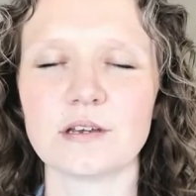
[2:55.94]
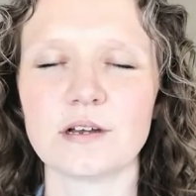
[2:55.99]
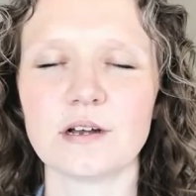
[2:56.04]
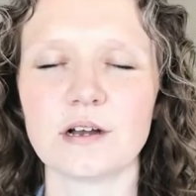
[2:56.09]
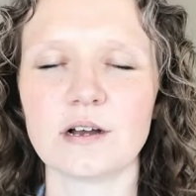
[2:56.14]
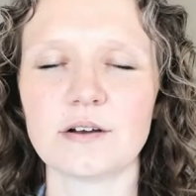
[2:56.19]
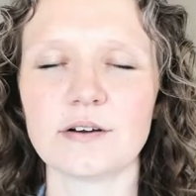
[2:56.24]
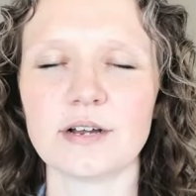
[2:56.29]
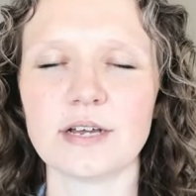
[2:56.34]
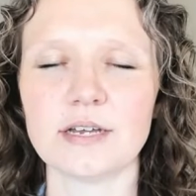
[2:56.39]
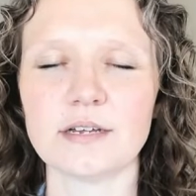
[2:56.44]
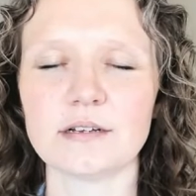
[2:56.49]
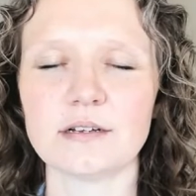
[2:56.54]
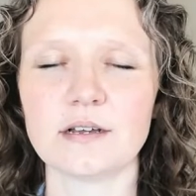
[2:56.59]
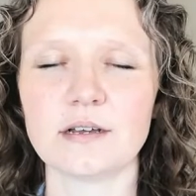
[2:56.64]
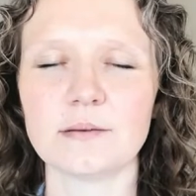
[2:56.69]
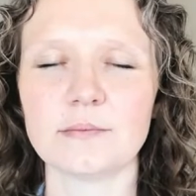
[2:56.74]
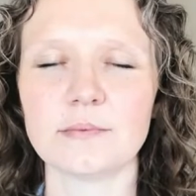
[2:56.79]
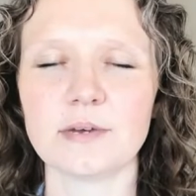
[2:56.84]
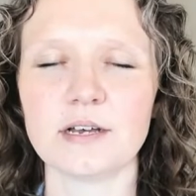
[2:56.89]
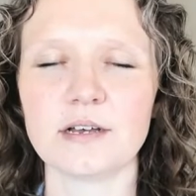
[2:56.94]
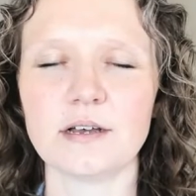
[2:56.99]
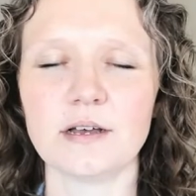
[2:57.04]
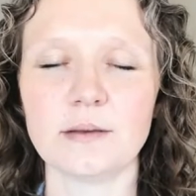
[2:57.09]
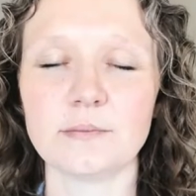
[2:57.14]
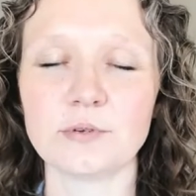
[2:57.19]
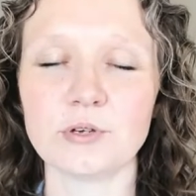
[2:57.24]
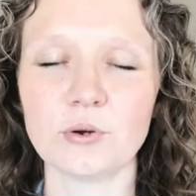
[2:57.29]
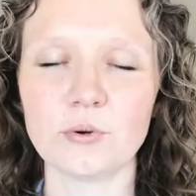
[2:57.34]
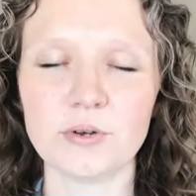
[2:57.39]
All right, I'm, uh,
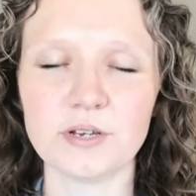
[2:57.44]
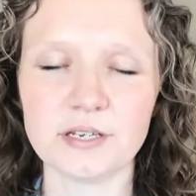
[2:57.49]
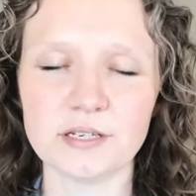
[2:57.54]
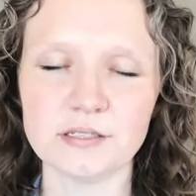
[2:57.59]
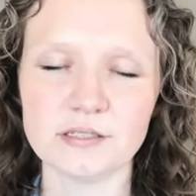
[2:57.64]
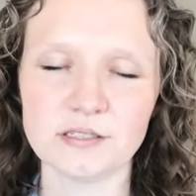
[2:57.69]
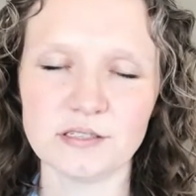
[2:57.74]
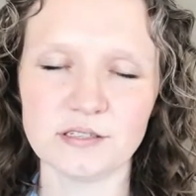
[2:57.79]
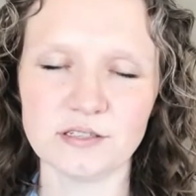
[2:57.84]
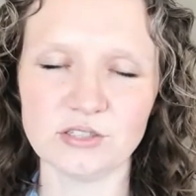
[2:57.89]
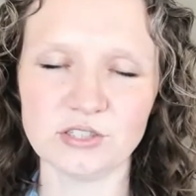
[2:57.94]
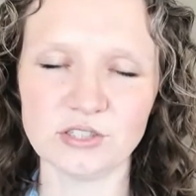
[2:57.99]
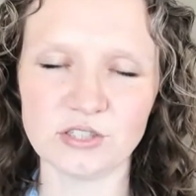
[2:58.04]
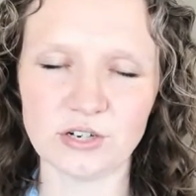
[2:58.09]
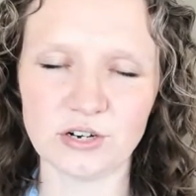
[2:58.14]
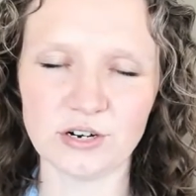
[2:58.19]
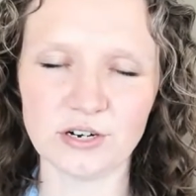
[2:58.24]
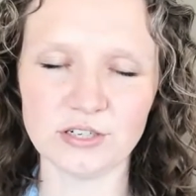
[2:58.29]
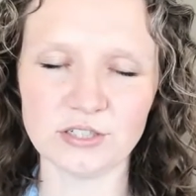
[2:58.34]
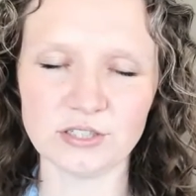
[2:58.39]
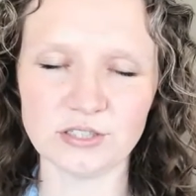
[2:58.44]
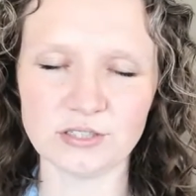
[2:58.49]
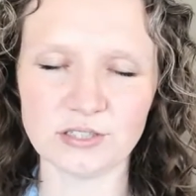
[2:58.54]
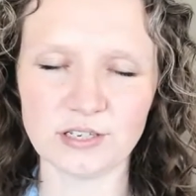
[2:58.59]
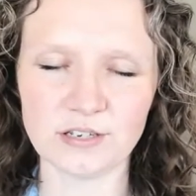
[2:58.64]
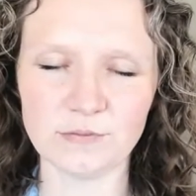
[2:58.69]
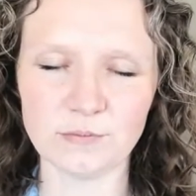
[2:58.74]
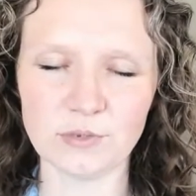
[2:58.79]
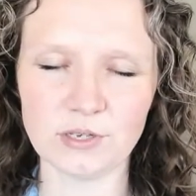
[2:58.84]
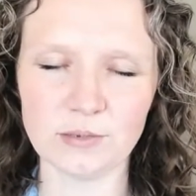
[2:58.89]
I'm going into the star. Just
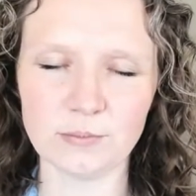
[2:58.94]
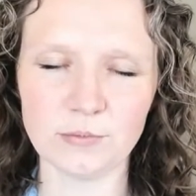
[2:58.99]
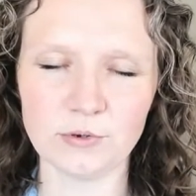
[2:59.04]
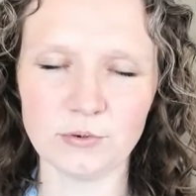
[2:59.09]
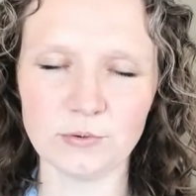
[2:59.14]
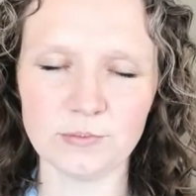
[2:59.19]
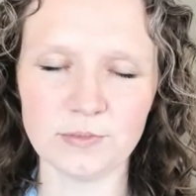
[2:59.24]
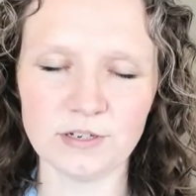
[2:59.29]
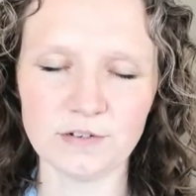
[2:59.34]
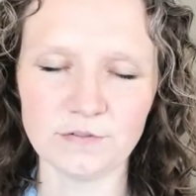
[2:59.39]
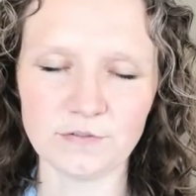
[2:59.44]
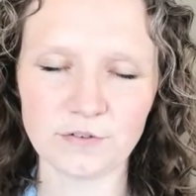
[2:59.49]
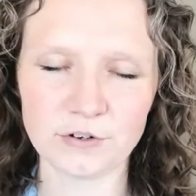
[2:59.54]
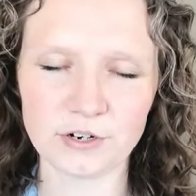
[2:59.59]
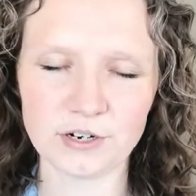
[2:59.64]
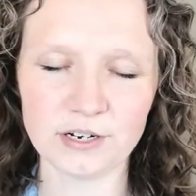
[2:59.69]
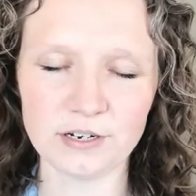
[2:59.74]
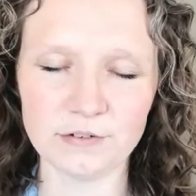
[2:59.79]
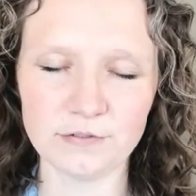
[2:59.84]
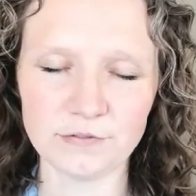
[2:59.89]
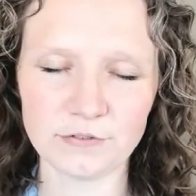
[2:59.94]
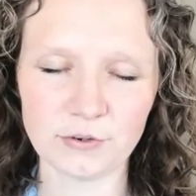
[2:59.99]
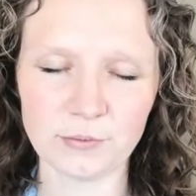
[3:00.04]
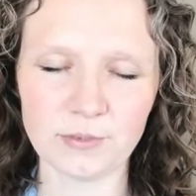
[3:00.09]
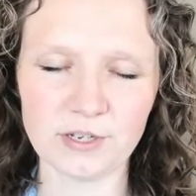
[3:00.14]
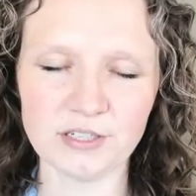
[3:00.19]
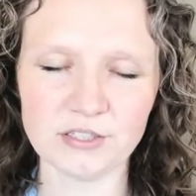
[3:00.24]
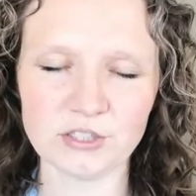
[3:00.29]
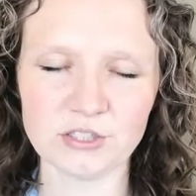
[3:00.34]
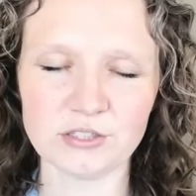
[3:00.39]
give me a moment for
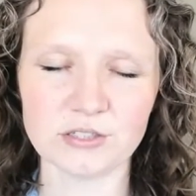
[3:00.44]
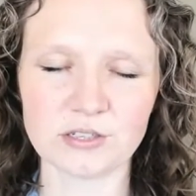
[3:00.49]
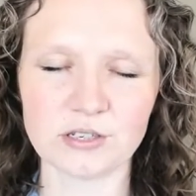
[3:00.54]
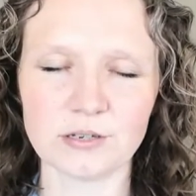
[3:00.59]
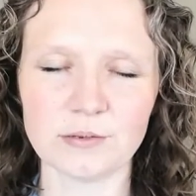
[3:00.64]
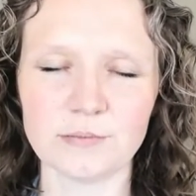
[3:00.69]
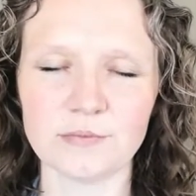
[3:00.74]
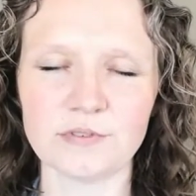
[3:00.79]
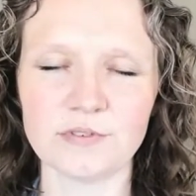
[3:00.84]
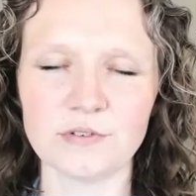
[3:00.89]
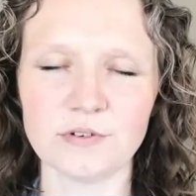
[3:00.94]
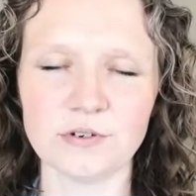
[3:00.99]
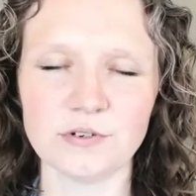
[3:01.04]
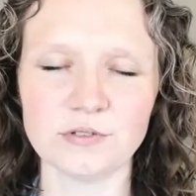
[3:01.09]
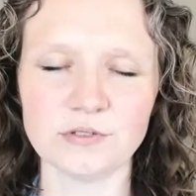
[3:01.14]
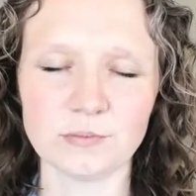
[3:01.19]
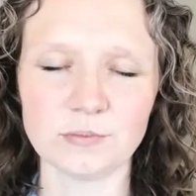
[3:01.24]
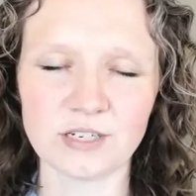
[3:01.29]
information to come through. So I'm